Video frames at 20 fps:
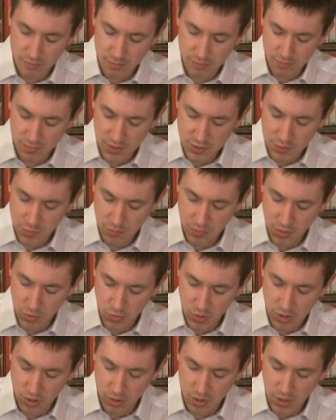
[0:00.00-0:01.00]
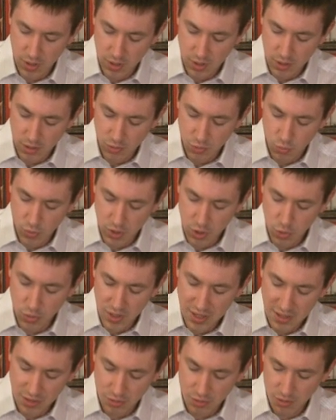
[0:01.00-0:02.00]
let's be real, we
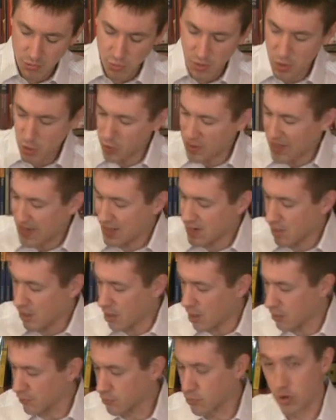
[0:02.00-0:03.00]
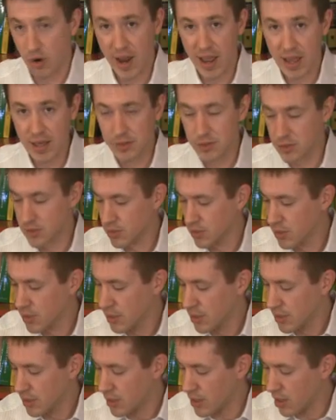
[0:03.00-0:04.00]
don't eat a lot of grass.
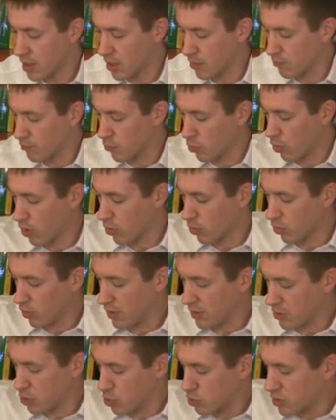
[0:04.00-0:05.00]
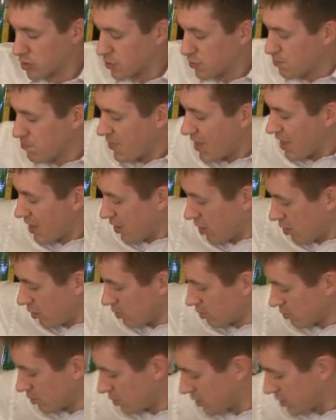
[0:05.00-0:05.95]
What we do smell